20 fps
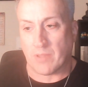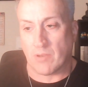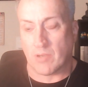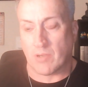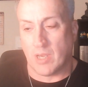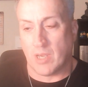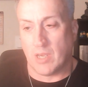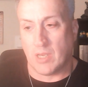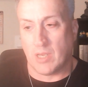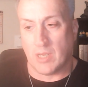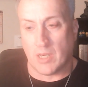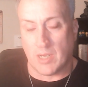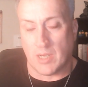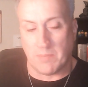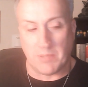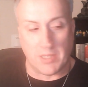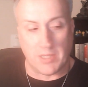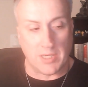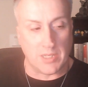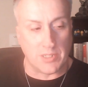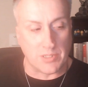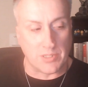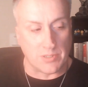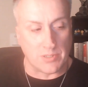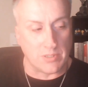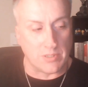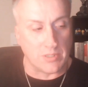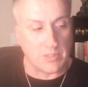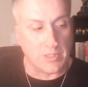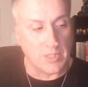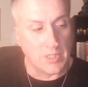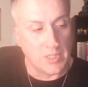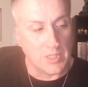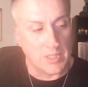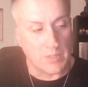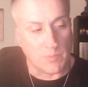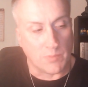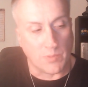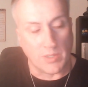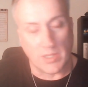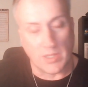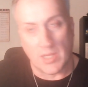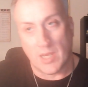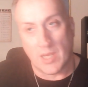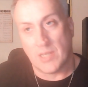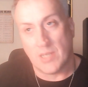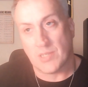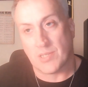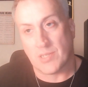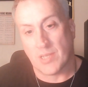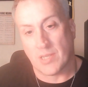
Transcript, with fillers: Okay, I began to realize